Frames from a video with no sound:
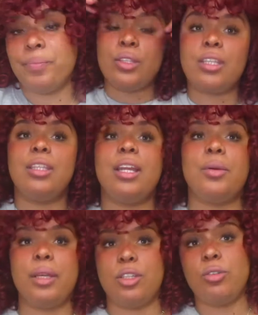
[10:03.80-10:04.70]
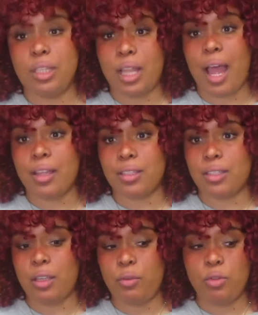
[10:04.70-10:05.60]
Synthetic wigs usually
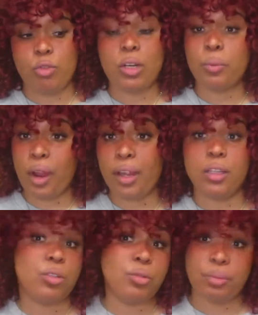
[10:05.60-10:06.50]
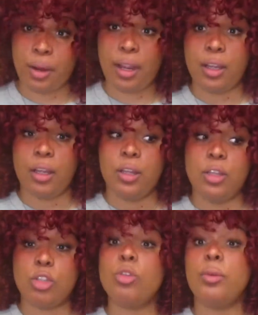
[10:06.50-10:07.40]
last, if you treat them right, do them right,
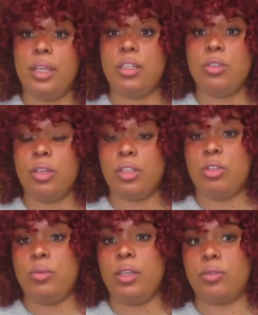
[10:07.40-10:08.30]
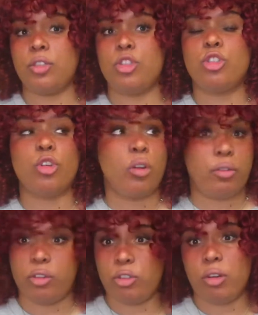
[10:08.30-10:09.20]
2 weeks. You can get 2 weeks for sure
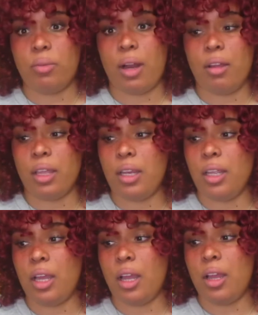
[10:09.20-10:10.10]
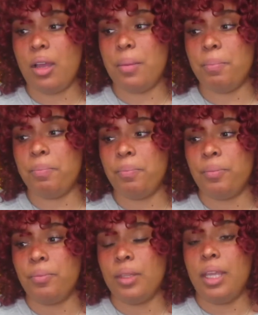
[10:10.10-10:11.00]
without getting
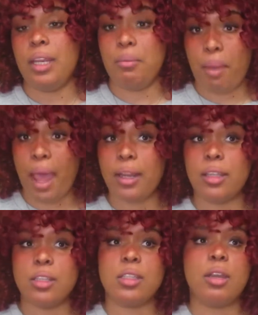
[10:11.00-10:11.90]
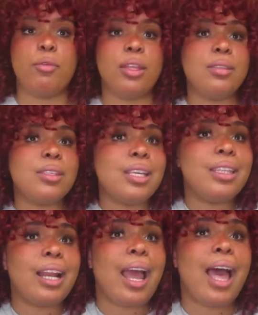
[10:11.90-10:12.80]
matting and stuff. And seeing
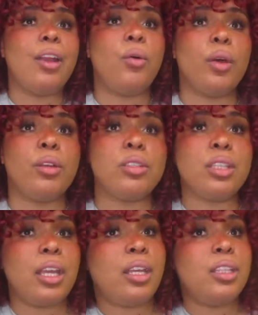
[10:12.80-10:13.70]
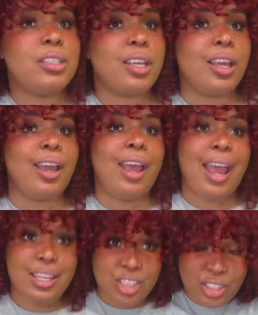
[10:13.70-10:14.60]
that I add oil to the ends
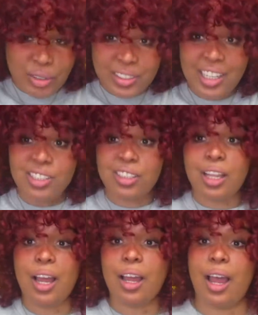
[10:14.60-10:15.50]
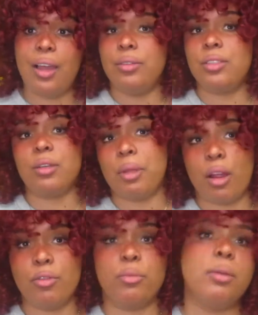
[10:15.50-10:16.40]
and just don't touch it a lot, it's gonna be
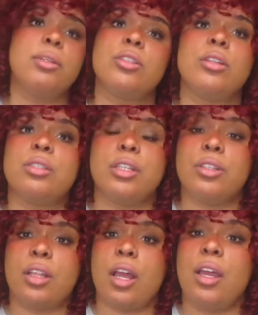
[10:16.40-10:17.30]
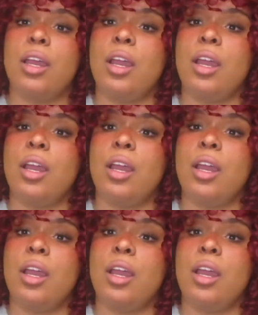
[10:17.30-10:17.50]
hard for me, but just don't touch it a lot.